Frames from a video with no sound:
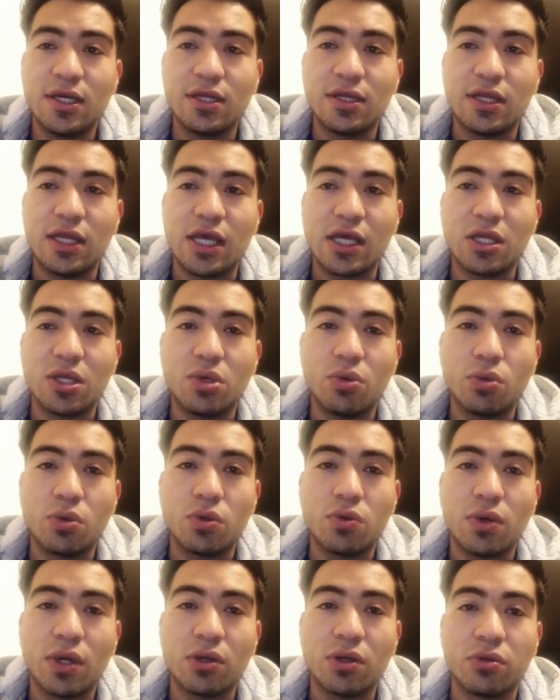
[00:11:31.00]
take you
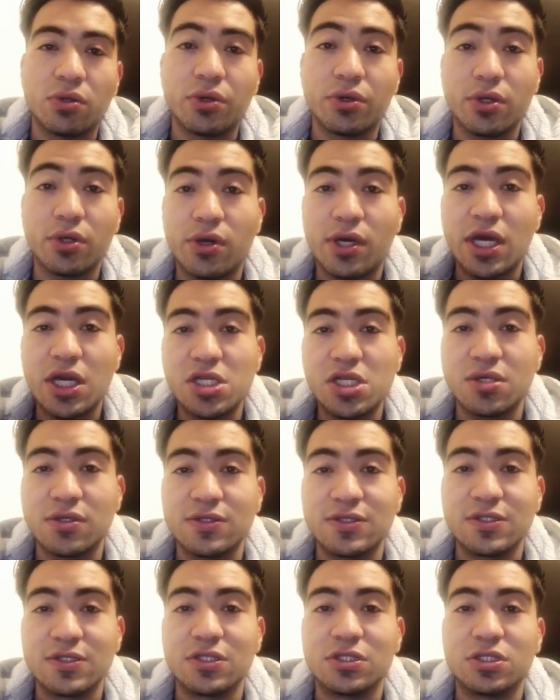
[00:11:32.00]
to another location,
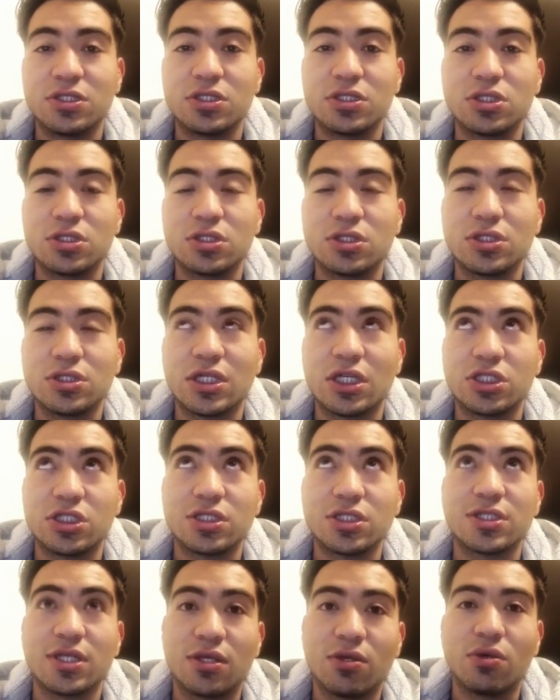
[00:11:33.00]
such
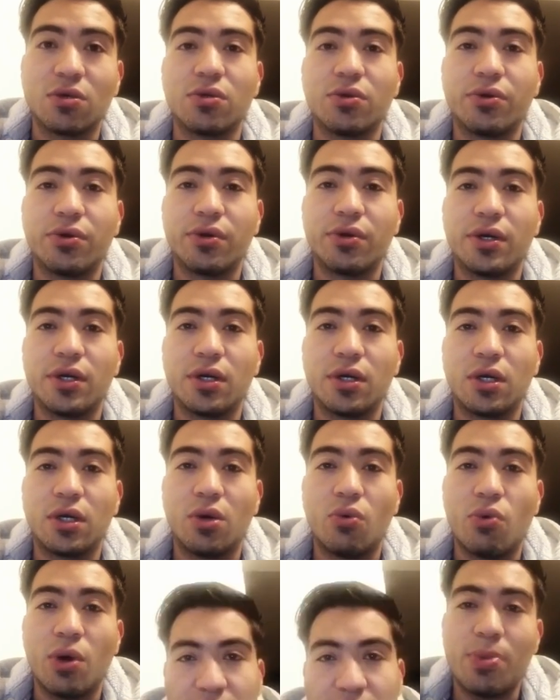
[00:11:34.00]
as another
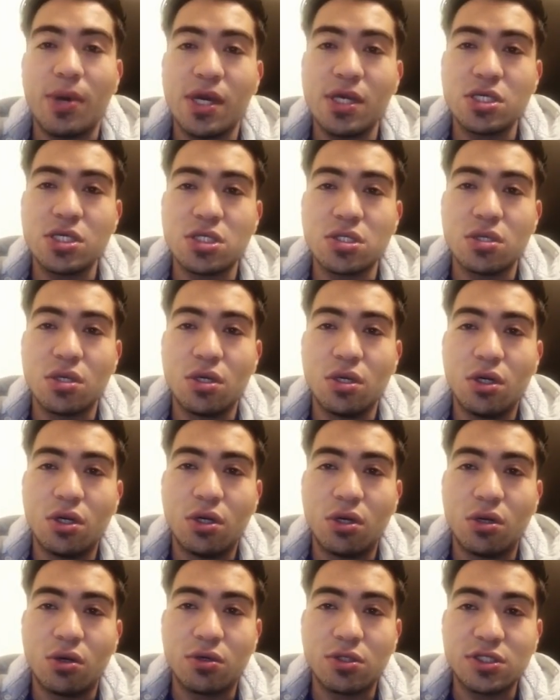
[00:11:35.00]
web page
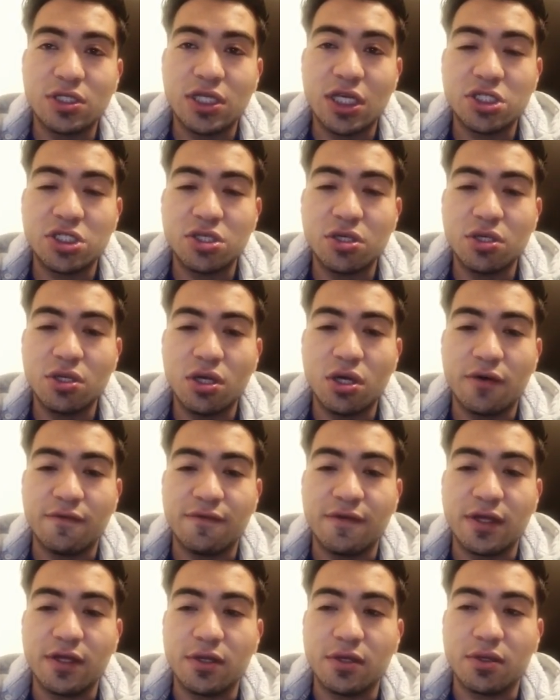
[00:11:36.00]
or section of
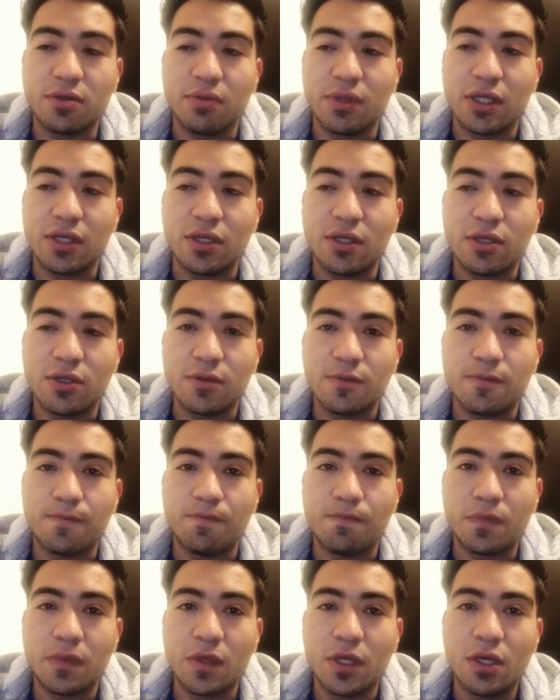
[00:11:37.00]
a document.
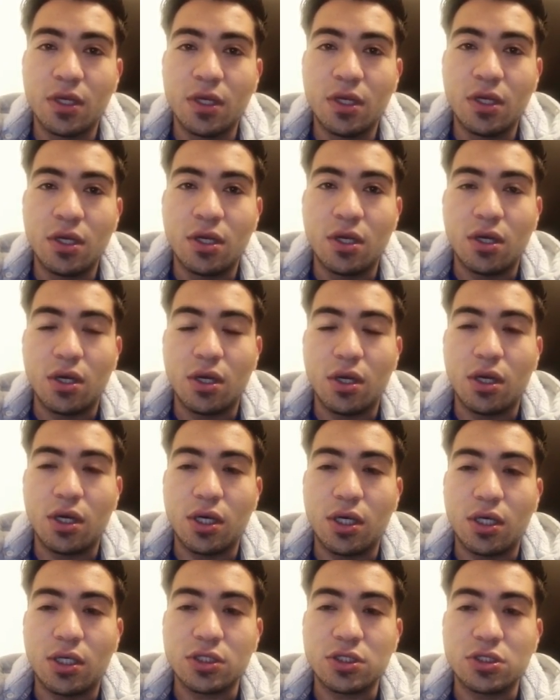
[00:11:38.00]

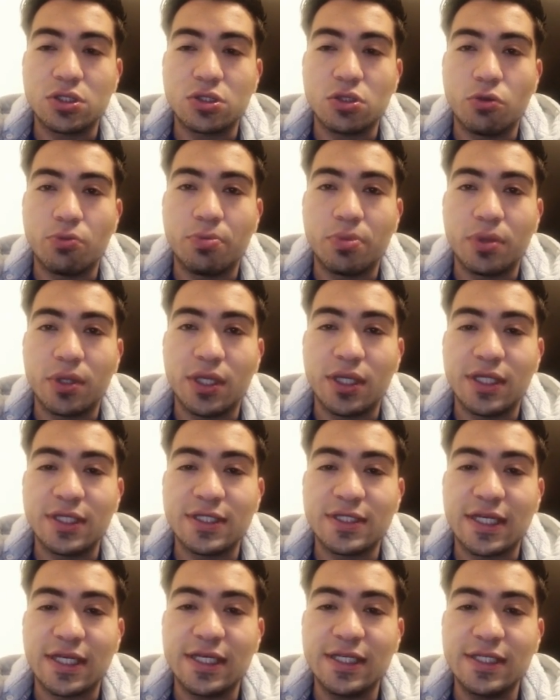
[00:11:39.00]
So, in this
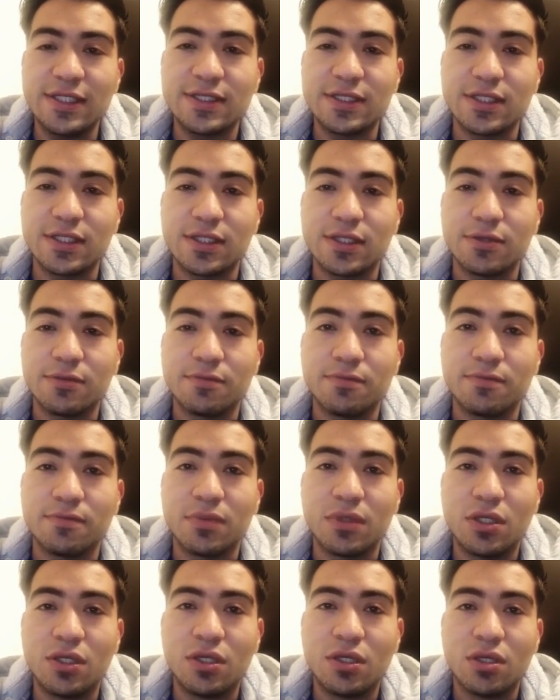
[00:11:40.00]
case,
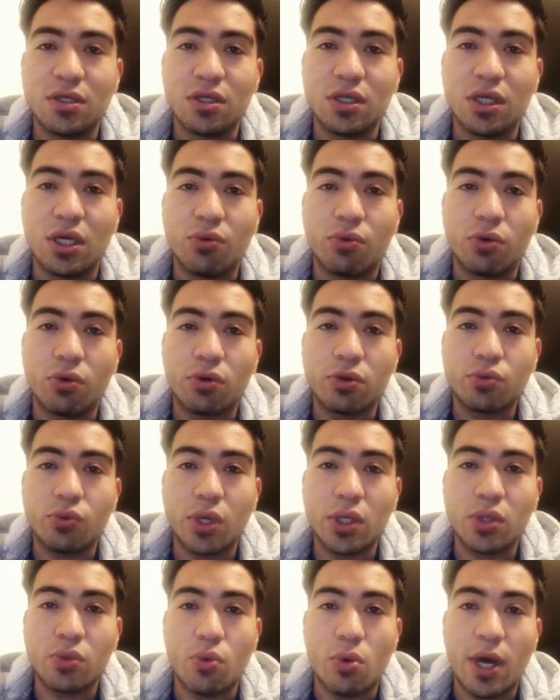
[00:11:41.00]
the World
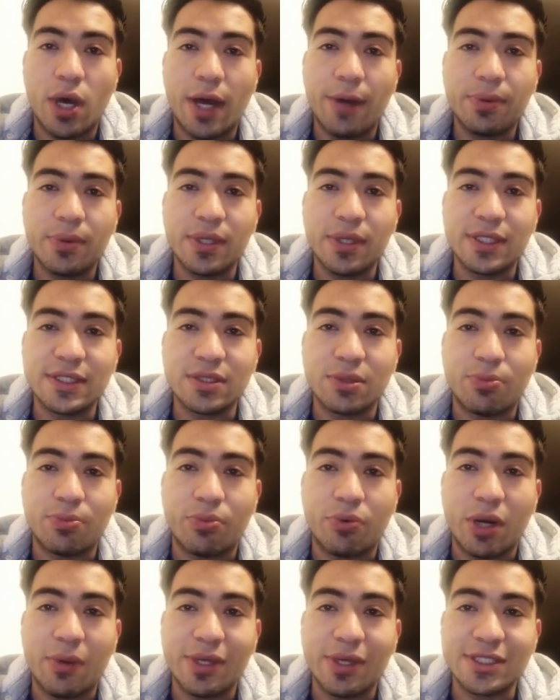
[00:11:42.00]
Wide Web is a
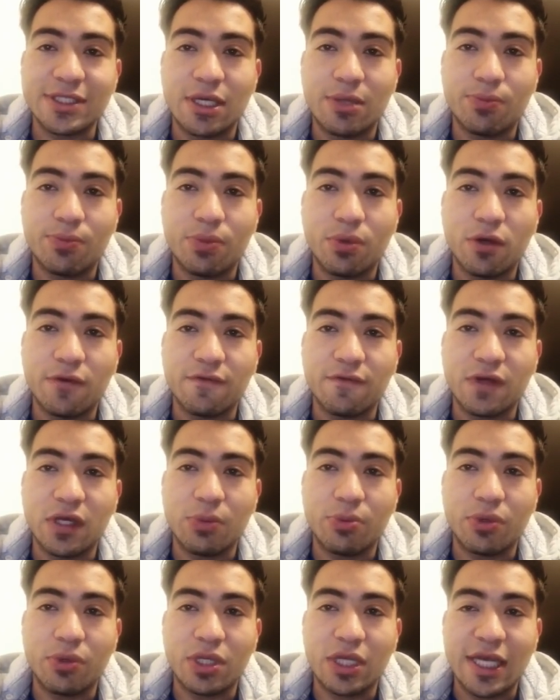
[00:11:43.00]
prime example of
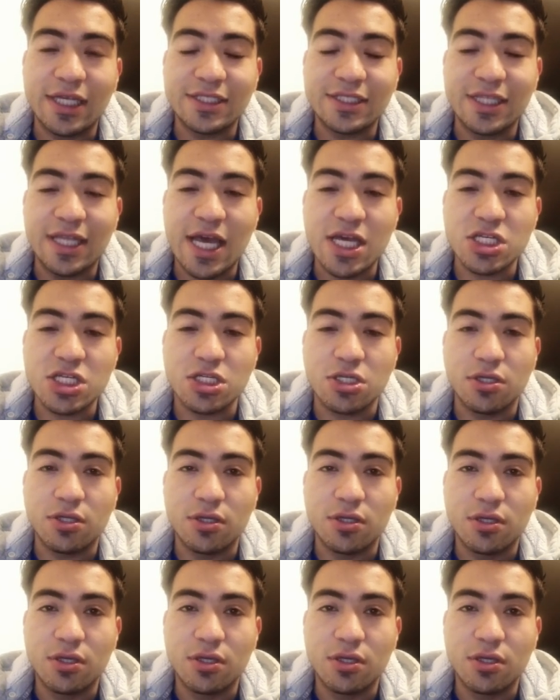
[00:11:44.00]
hypertext in action.